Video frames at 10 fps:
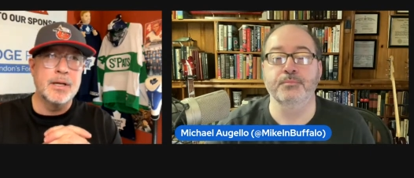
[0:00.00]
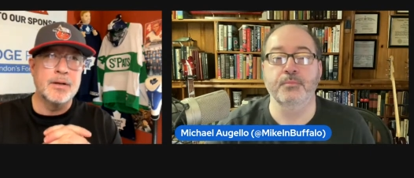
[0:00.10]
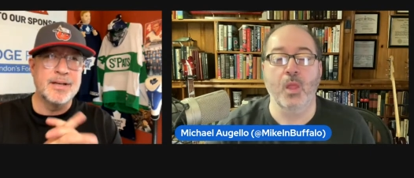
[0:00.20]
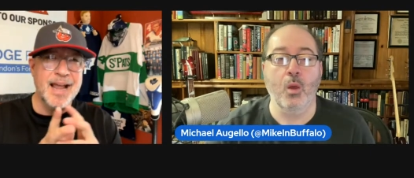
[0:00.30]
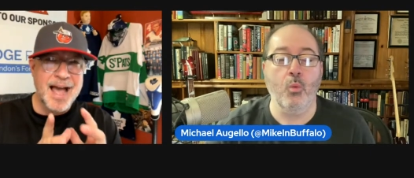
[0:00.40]

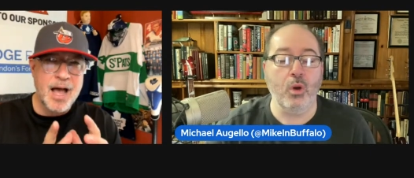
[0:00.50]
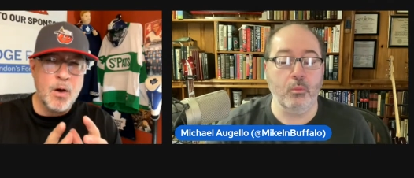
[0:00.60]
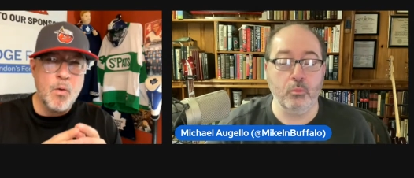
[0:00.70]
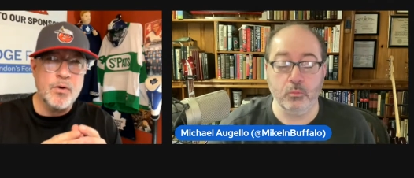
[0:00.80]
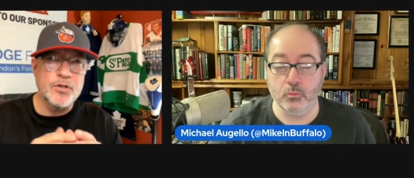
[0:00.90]
Speaker 1: now,
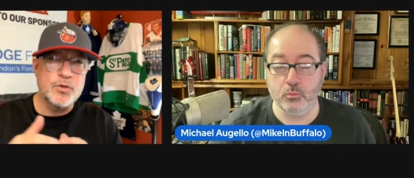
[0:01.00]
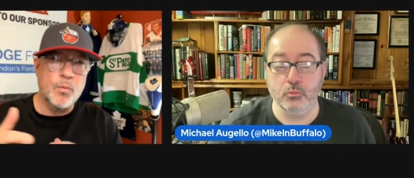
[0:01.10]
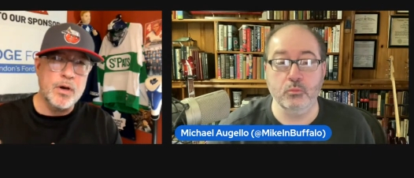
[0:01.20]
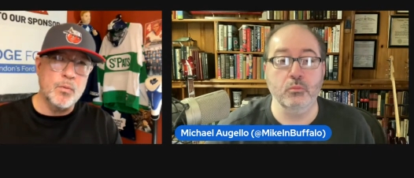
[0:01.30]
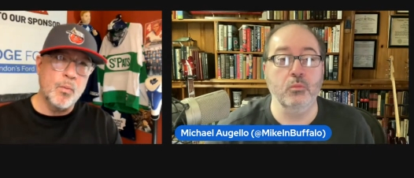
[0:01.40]
or did you
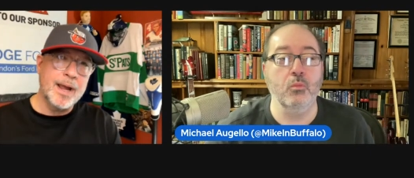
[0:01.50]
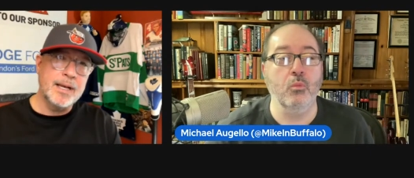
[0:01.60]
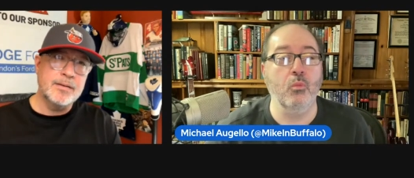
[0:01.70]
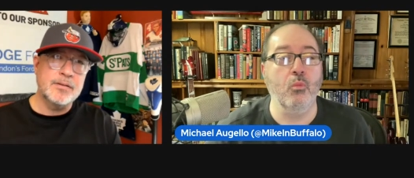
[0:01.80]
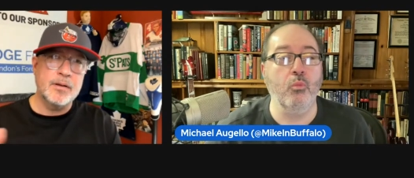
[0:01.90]
want to
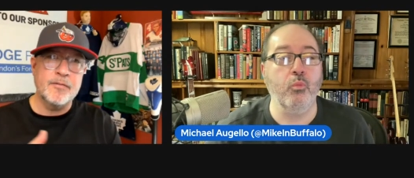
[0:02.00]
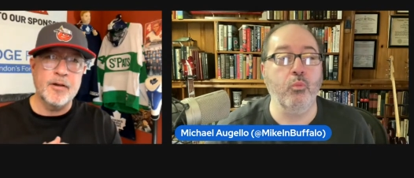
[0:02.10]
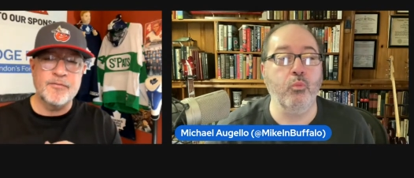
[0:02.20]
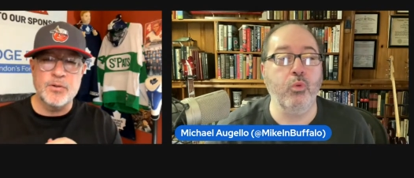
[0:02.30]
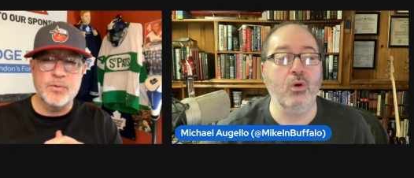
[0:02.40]
wait a, a
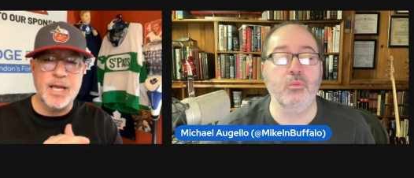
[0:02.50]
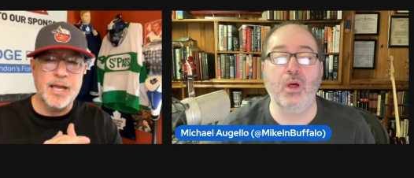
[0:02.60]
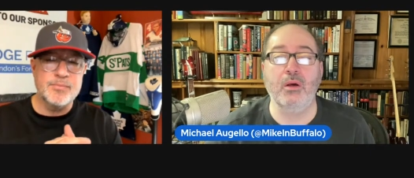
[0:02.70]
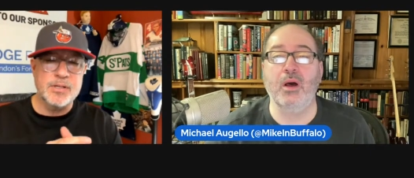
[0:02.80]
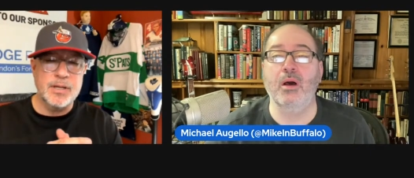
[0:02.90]
few well,
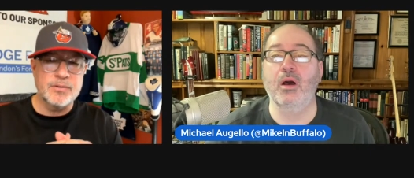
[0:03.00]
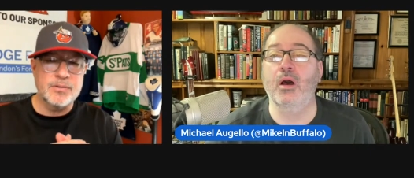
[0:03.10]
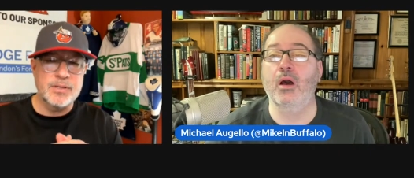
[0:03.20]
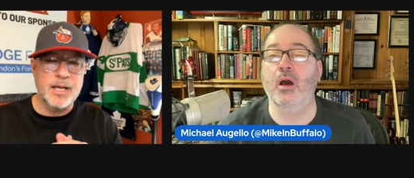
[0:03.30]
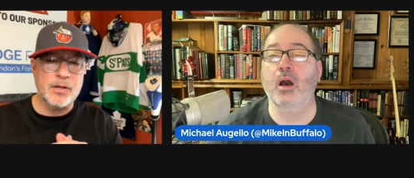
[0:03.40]
games uh,
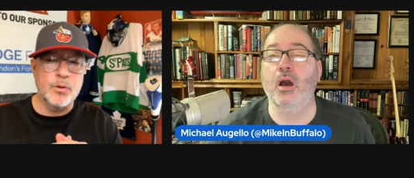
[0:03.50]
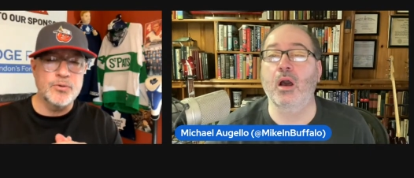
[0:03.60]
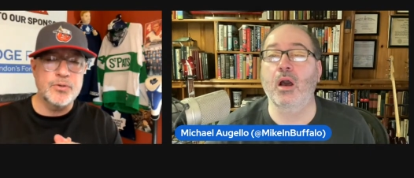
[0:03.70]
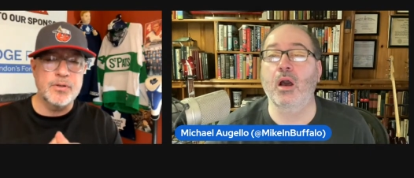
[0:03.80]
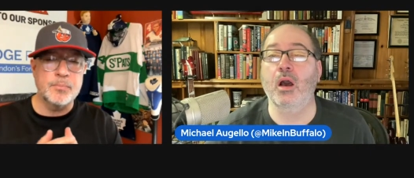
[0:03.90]
to, get
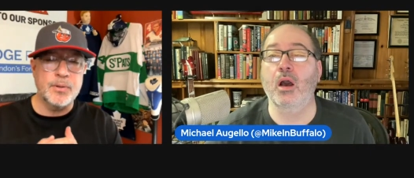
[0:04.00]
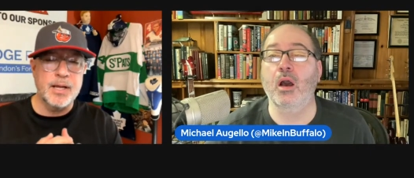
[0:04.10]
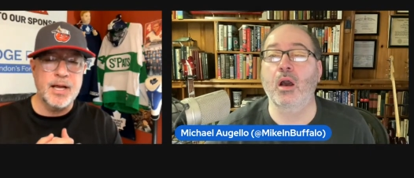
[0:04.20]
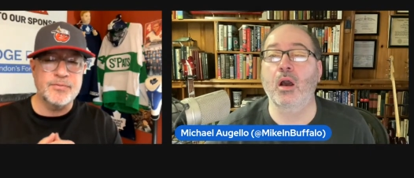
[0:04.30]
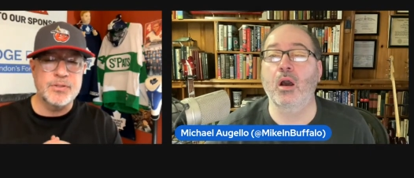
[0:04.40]
closer to the
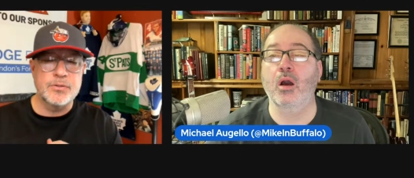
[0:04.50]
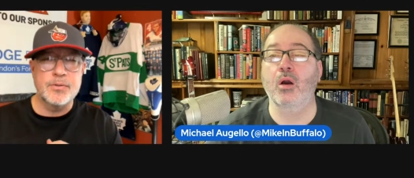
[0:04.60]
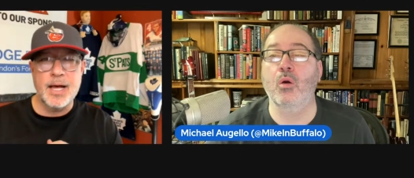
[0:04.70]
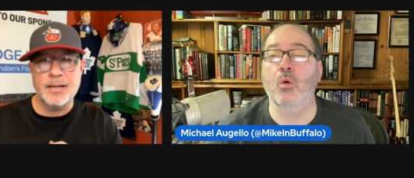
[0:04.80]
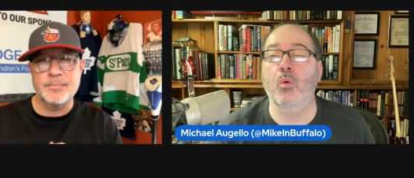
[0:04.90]
playoffs to do
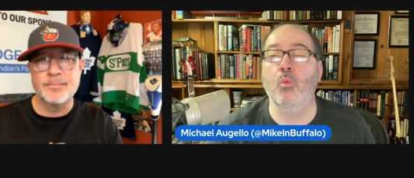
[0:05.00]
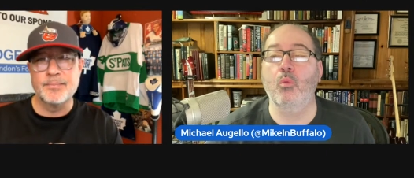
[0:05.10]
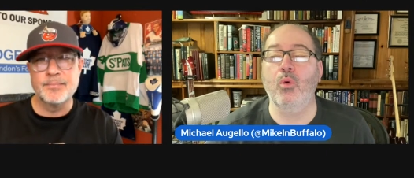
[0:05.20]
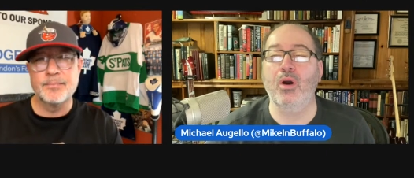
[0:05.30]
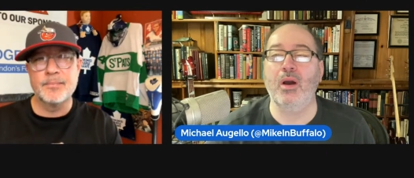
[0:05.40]
that?
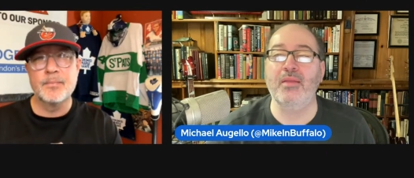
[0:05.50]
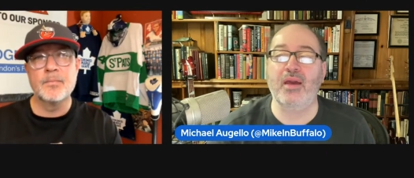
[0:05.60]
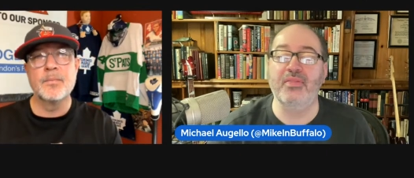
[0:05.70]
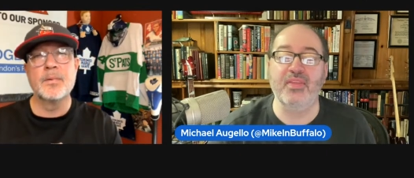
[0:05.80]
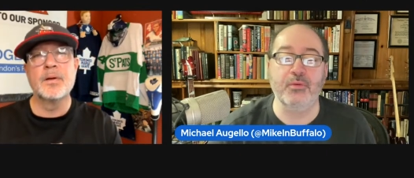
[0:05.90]
Speaker 2: Well, I,
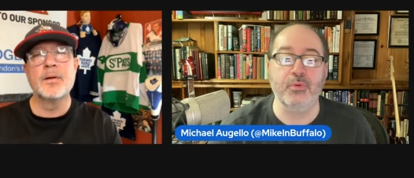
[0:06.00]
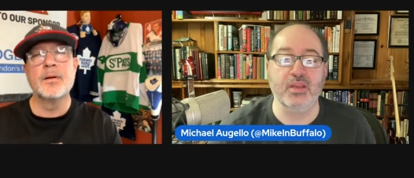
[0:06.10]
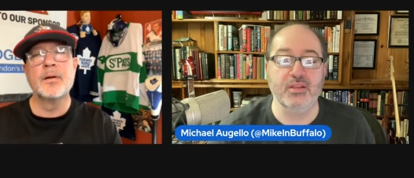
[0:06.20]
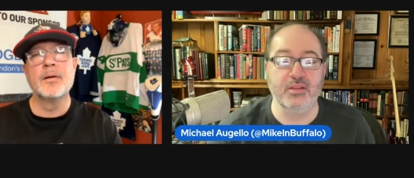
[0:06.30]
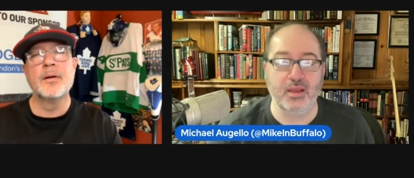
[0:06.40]
I think we
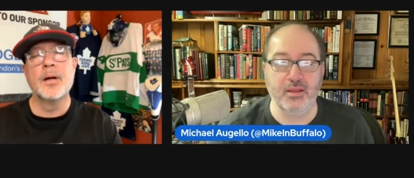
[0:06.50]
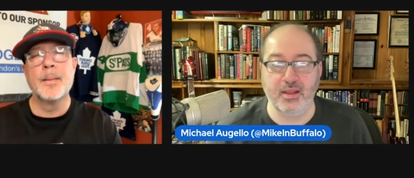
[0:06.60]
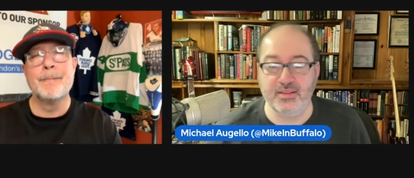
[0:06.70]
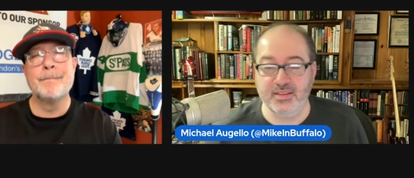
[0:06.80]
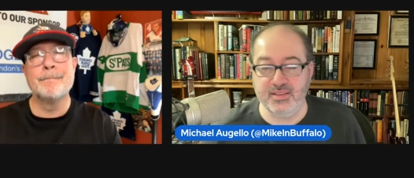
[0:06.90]
can,
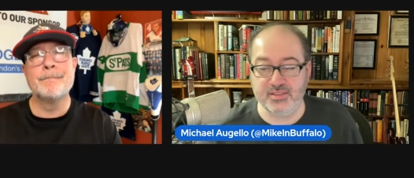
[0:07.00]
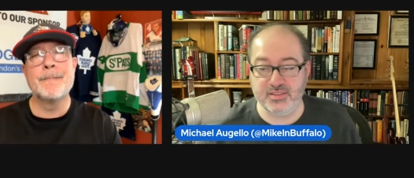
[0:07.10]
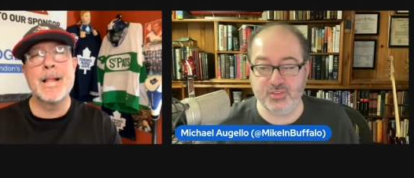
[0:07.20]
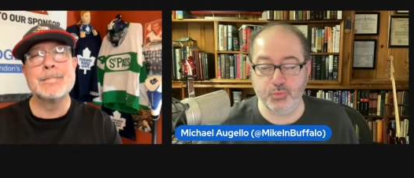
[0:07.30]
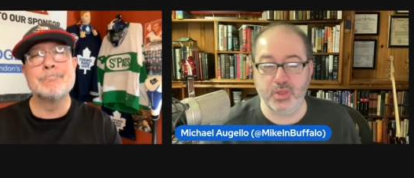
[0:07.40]
and I did this
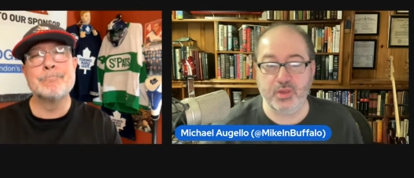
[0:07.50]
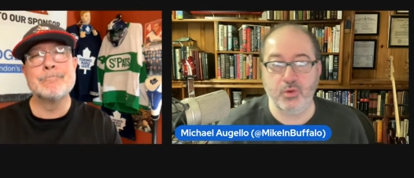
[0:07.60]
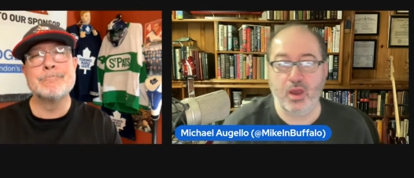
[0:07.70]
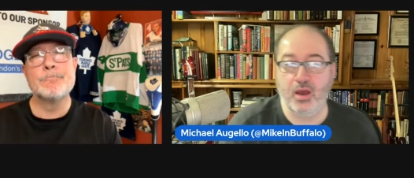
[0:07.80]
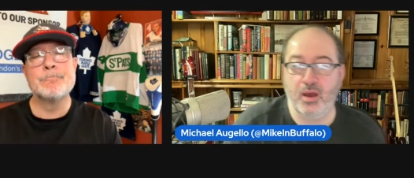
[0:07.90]
this week
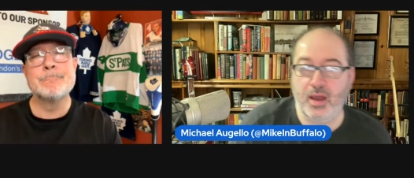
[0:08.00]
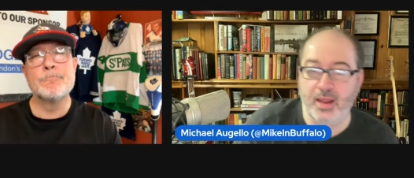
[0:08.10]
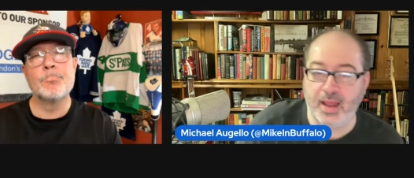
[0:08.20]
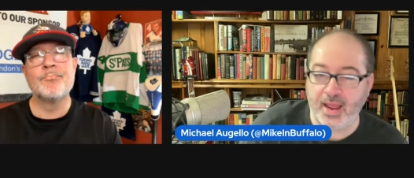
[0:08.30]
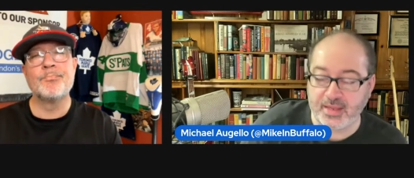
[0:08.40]
uh,
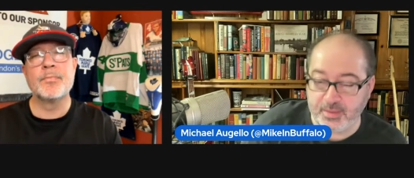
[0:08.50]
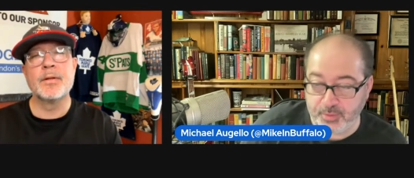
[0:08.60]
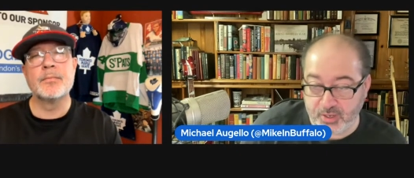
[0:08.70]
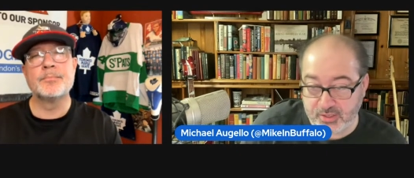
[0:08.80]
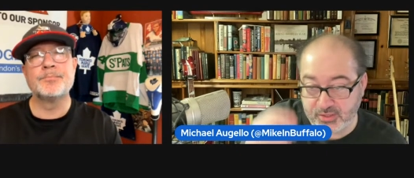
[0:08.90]
on Hockey
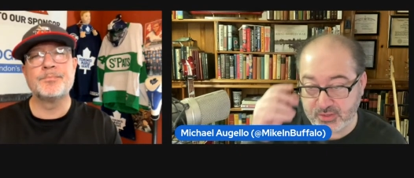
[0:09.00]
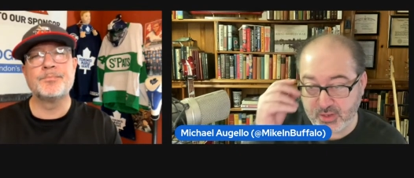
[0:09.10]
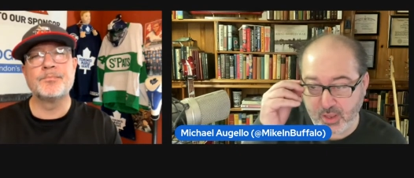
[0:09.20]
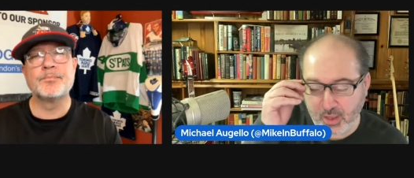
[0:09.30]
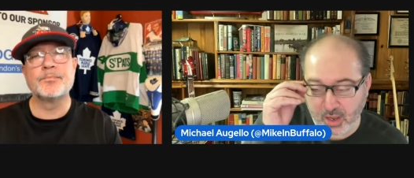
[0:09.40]
Buzz.
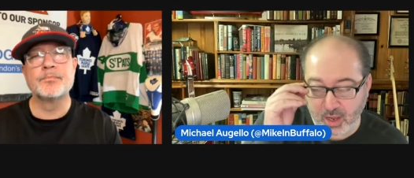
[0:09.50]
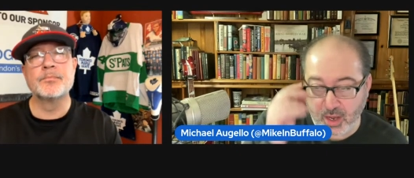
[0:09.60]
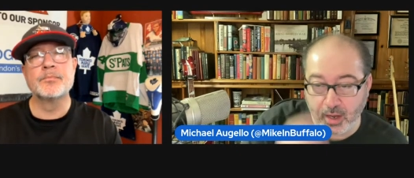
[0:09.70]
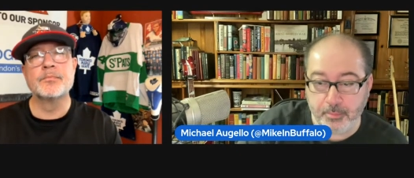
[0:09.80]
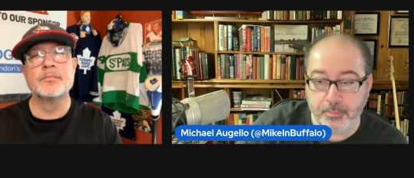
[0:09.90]

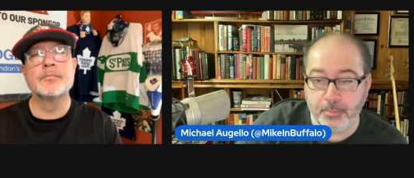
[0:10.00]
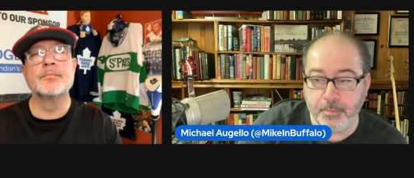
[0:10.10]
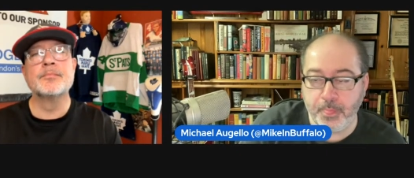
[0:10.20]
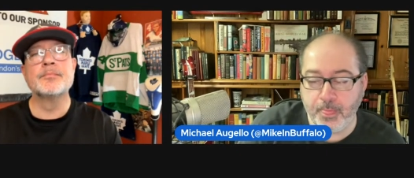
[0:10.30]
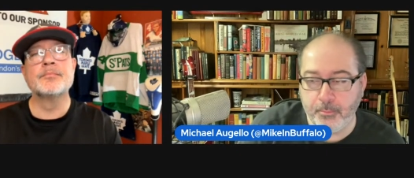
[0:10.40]
Um,
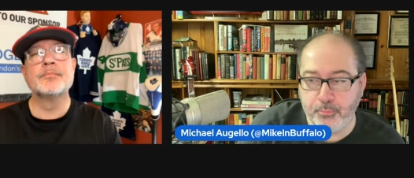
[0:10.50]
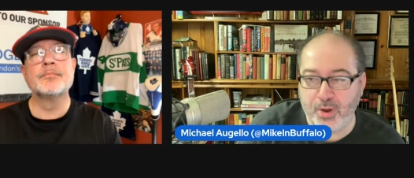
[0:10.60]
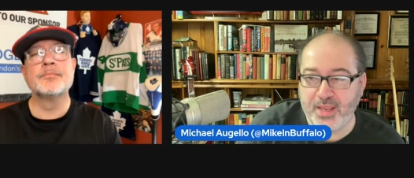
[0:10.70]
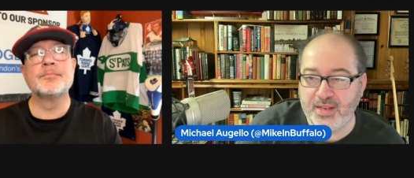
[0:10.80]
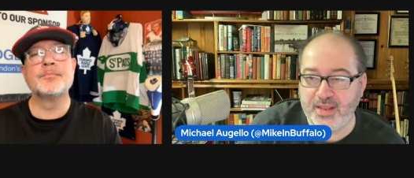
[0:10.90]

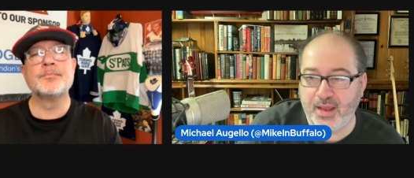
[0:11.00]
breaking